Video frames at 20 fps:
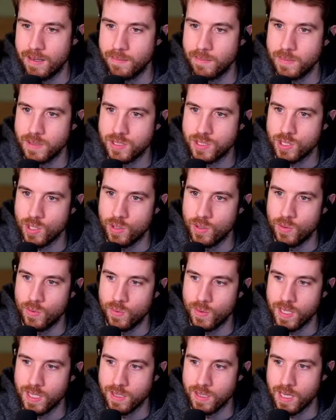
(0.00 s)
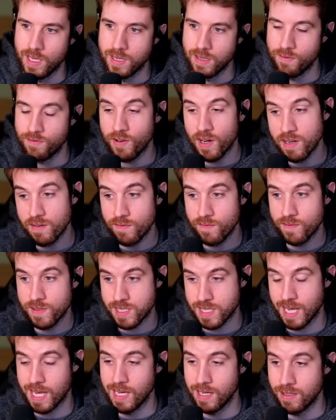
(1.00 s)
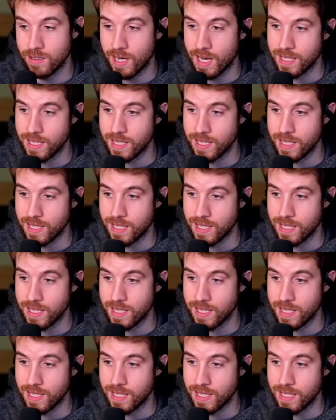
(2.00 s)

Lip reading: So in the fun scale,